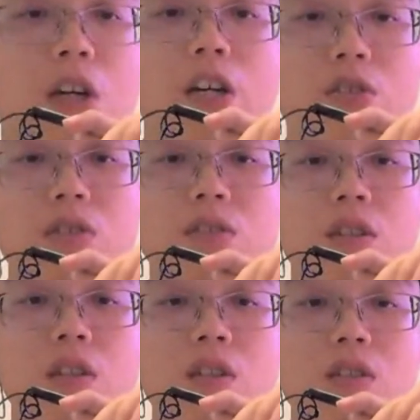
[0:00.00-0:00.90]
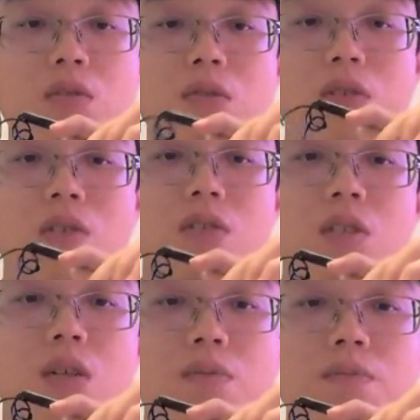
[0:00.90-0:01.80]
agencies for
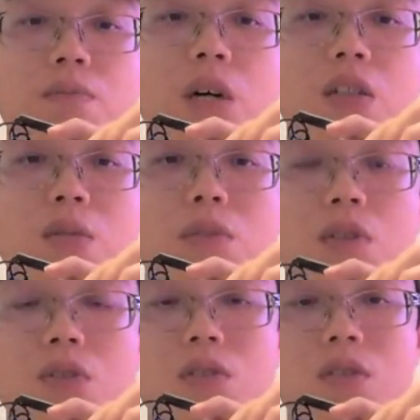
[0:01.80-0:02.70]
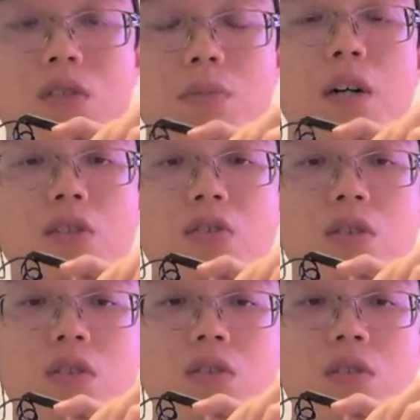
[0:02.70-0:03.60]
some possible
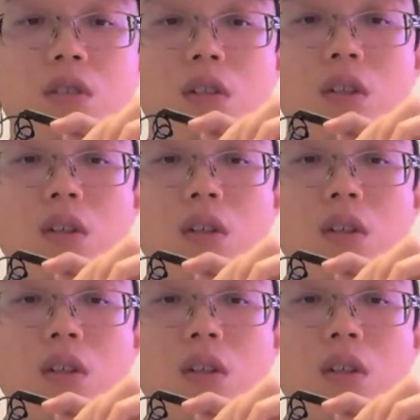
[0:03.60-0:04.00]
sponsors.